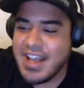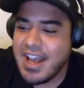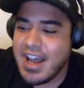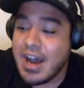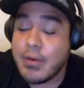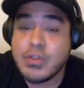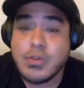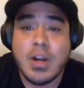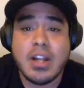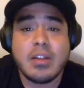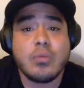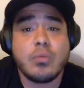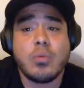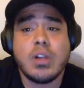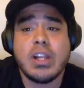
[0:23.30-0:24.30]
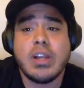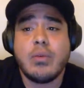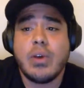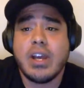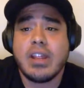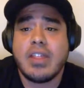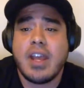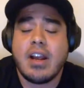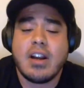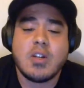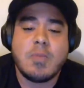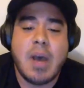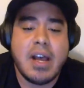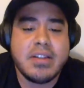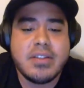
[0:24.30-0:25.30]
I just want to really quick thank our
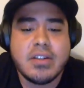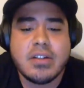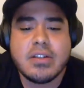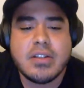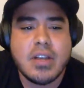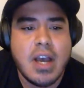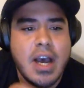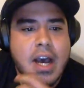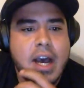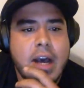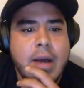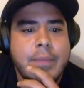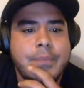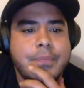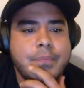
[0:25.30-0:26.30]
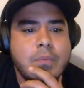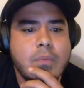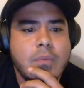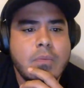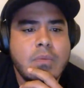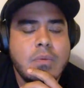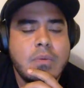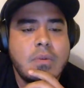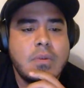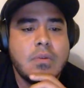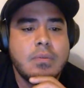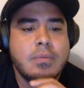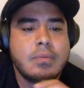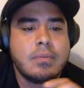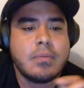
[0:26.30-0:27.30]
sponsors um,
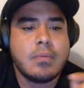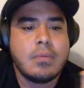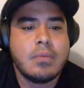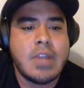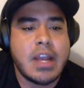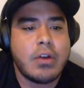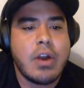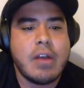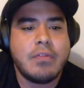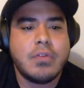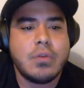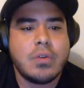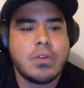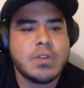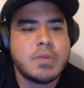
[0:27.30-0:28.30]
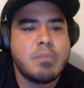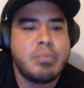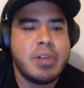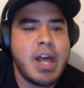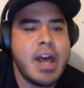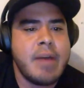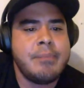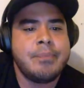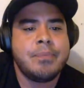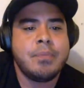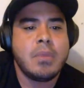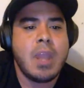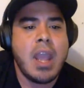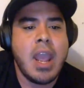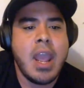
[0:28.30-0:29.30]
Dentcraft Tools, Blehm,
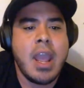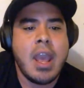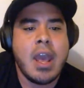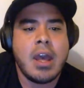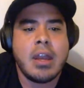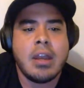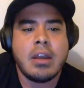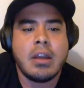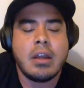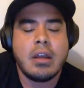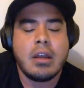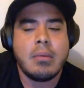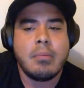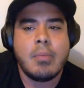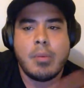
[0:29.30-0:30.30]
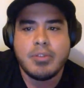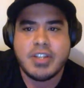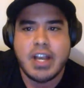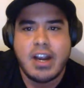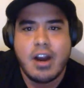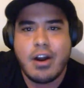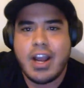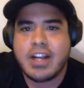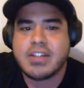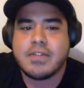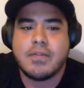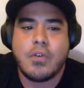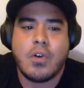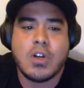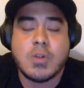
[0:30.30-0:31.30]
and Mobile Tech RX
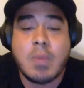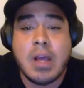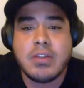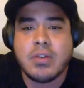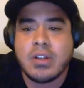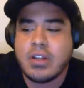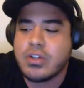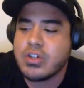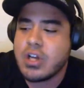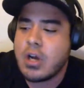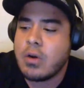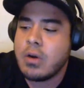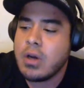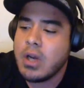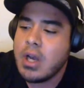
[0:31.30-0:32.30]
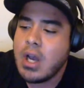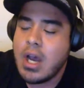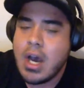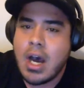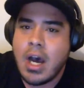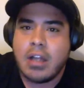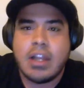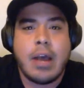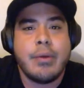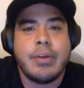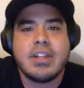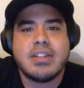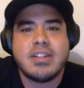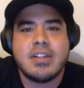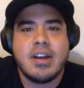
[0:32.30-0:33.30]
for sponsoring the show, uh, allowing
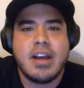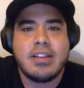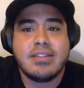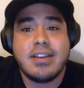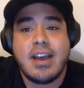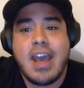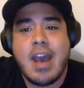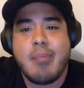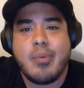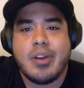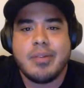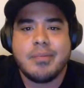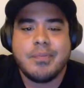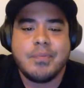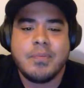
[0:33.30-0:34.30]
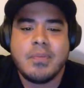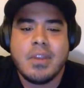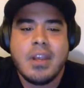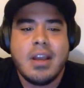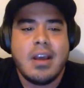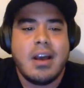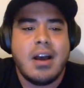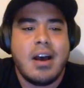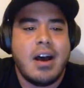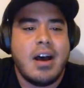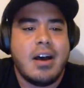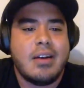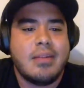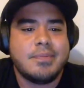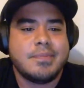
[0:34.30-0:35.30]
this to, to happen.
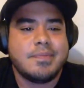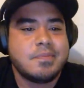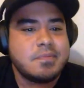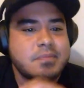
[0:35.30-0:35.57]
Um,